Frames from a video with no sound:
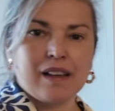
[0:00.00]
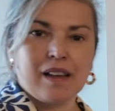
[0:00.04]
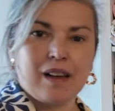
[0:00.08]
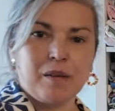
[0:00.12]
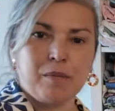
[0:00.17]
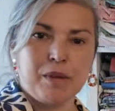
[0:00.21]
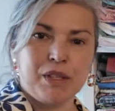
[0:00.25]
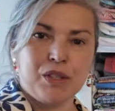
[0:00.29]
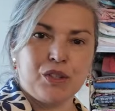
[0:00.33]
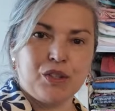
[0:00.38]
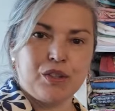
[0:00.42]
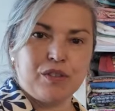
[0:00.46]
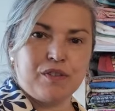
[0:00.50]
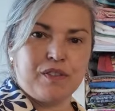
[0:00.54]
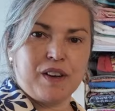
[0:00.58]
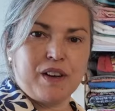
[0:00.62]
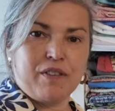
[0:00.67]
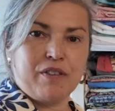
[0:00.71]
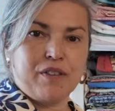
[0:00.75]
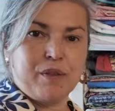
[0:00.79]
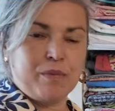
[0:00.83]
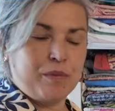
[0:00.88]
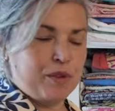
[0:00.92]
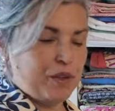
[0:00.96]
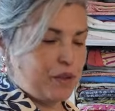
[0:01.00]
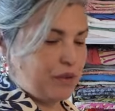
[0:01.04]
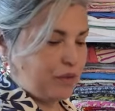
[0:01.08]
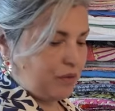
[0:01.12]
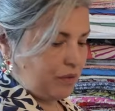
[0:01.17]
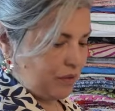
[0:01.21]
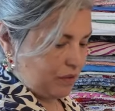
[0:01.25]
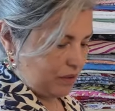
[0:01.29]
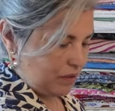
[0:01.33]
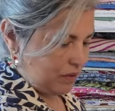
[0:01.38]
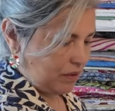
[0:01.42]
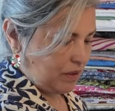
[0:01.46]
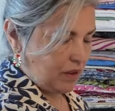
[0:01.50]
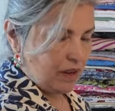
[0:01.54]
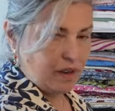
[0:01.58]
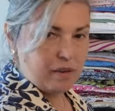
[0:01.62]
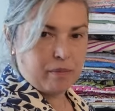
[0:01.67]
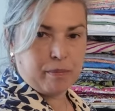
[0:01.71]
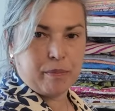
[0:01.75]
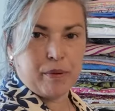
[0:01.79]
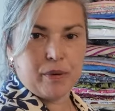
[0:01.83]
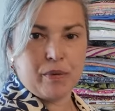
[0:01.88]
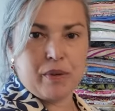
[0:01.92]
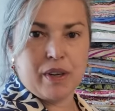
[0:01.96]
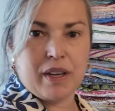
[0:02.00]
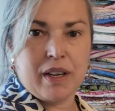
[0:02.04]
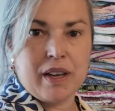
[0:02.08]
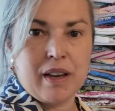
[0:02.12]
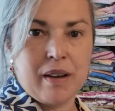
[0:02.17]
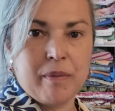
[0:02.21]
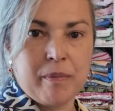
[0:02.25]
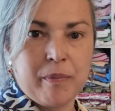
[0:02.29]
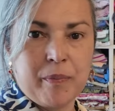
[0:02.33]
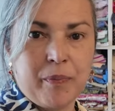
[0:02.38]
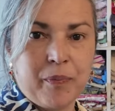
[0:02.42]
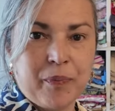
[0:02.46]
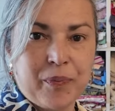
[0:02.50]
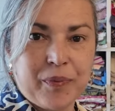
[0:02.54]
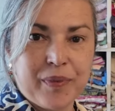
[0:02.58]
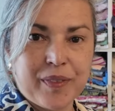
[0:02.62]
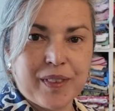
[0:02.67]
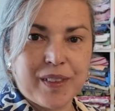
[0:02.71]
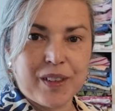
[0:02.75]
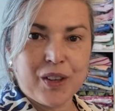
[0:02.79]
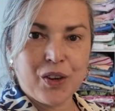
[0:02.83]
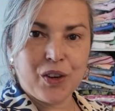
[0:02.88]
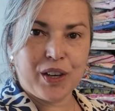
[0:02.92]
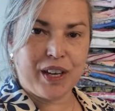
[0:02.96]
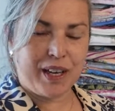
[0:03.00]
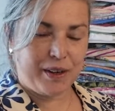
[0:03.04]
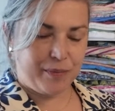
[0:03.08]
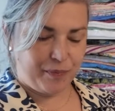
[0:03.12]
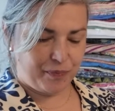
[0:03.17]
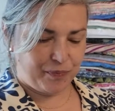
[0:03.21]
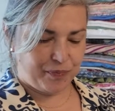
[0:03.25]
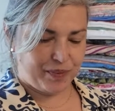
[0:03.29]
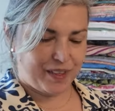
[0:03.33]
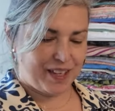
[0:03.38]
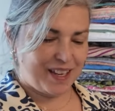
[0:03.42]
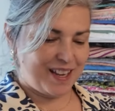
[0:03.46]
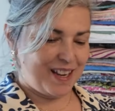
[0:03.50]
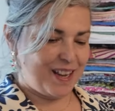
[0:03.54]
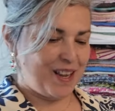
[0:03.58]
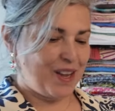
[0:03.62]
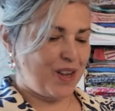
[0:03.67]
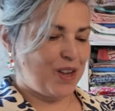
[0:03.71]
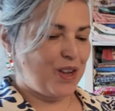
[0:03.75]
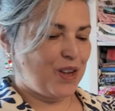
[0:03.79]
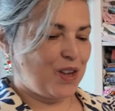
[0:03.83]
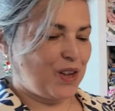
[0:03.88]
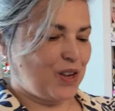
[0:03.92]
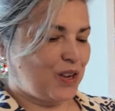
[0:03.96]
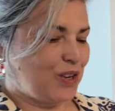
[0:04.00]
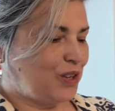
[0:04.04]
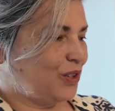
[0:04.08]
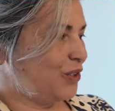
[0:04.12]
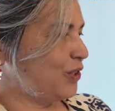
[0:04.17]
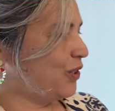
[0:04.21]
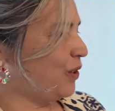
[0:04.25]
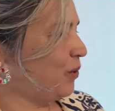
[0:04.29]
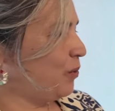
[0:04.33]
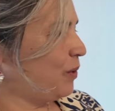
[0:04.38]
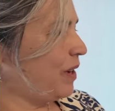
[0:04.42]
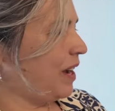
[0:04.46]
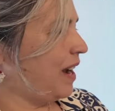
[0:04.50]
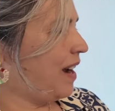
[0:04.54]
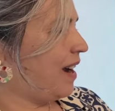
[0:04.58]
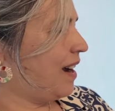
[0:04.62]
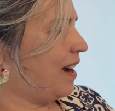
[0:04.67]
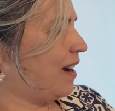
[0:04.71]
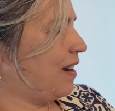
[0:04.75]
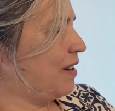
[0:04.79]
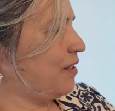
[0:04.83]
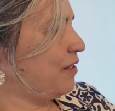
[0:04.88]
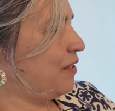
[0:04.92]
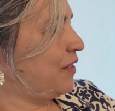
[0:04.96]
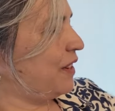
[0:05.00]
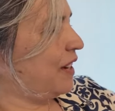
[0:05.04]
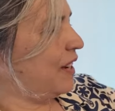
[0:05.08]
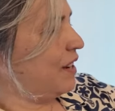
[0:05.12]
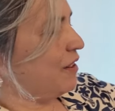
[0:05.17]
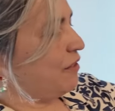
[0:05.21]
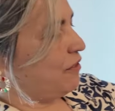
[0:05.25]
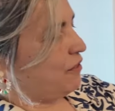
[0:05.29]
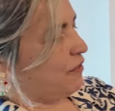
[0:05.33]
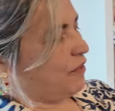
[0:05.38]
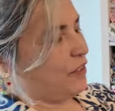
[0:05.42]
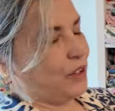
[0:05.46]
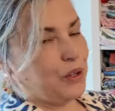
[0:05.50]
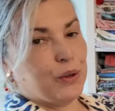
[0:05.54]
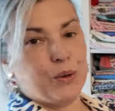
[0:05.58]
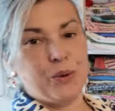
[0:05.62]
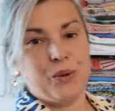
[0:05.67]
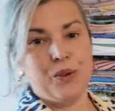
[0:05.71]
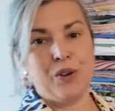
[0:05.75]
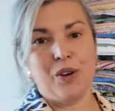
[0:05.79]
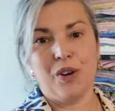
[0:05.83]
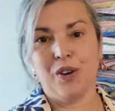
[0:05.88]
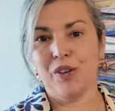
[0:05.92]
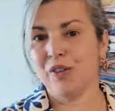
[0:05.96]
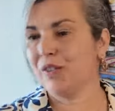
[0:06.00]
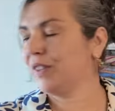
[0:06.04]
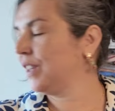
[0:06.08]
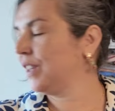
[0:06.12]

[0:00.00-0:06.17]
am I too far from you? I probably am. Okay, so we have a few of